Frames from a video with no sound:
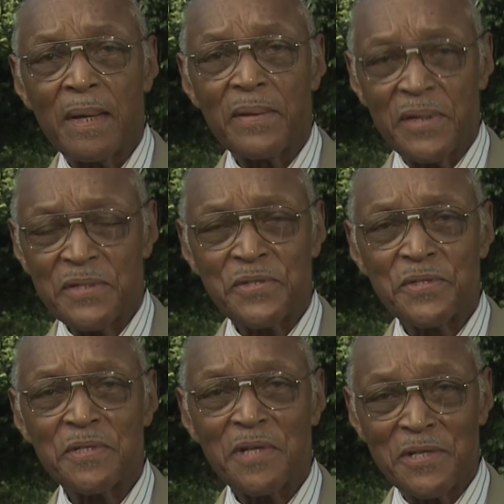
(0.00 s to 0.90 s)

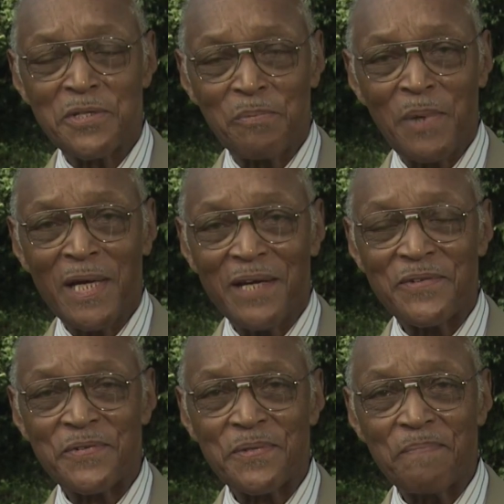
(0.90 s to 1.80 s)
This is the
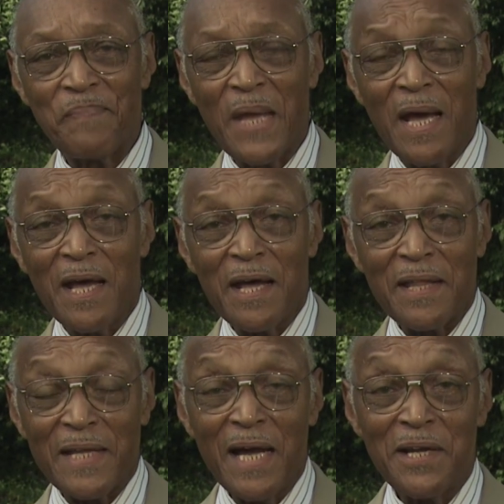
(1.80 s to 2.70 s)
place.
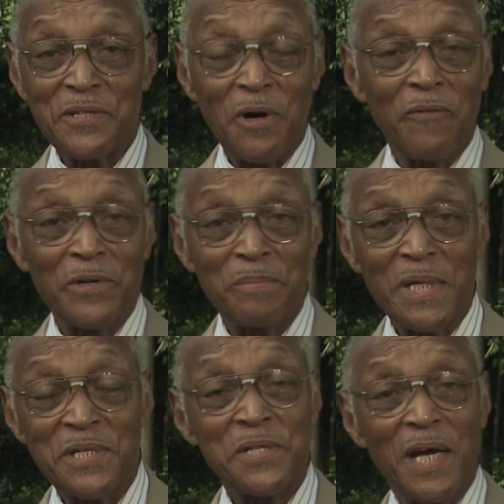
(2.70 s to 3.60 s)
That has often
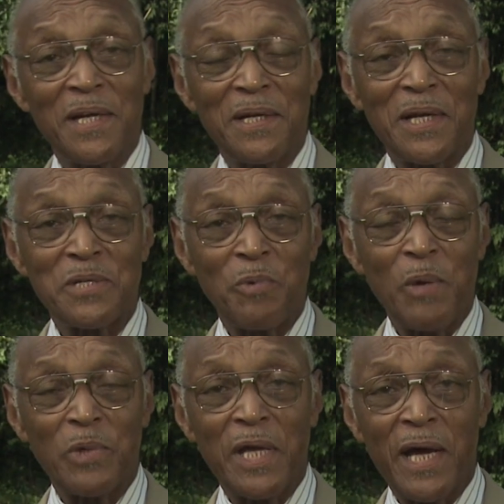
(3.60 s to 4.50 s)
been stated as we
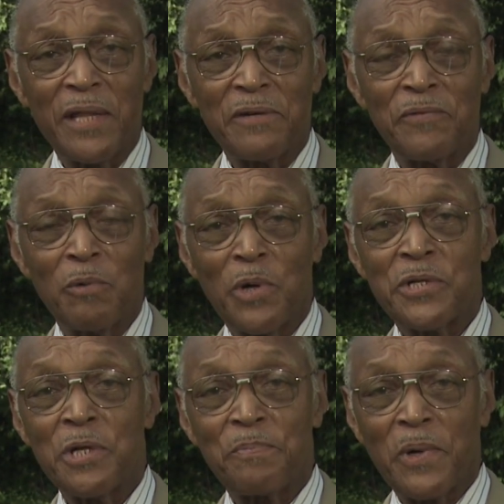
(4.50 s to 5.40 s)
would gather for
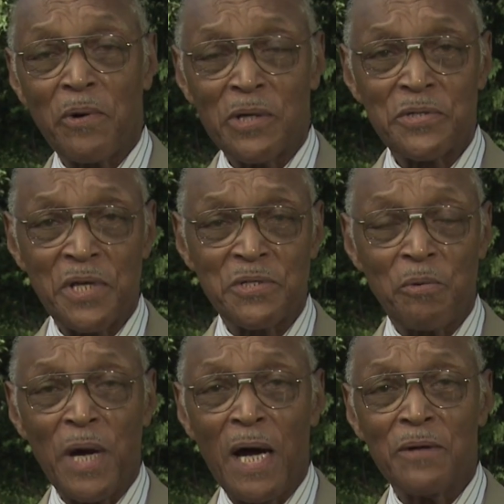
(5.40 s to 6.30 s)
worship across these
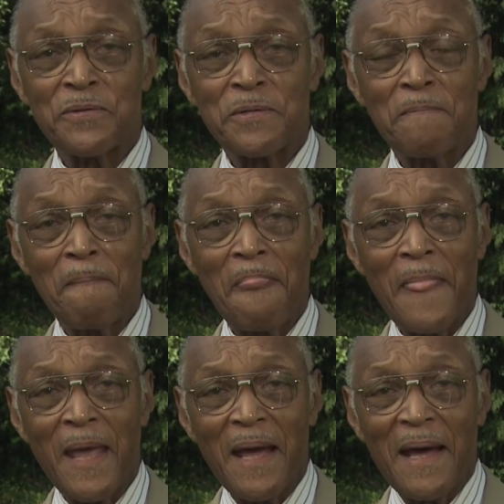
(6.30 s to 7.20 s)
grounds,
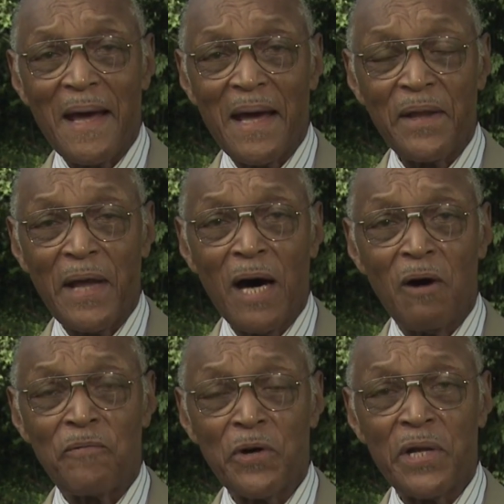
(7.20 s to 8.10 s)
and now
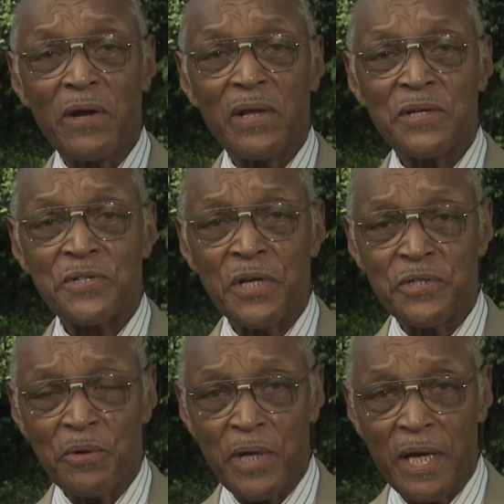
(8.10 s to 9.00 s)
for nearly a
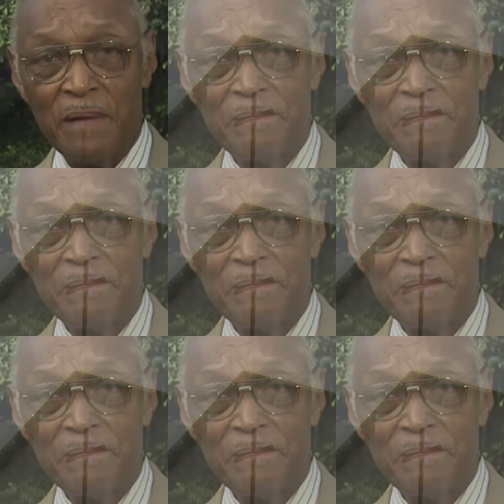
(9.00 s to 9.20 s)
century,